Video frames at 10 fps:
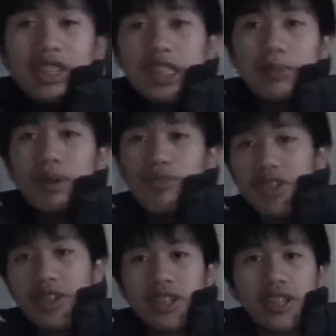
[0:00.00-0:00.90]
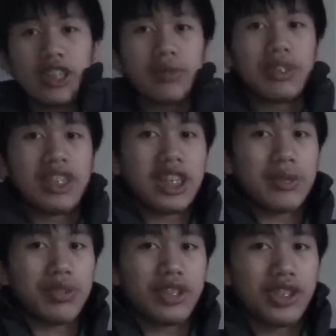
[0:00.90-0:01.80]
some other custom
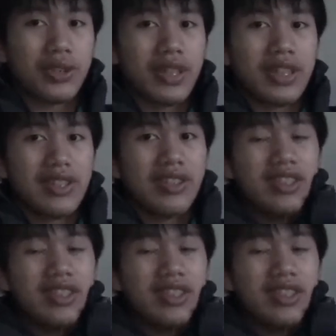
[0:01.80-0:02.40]
attachments to it.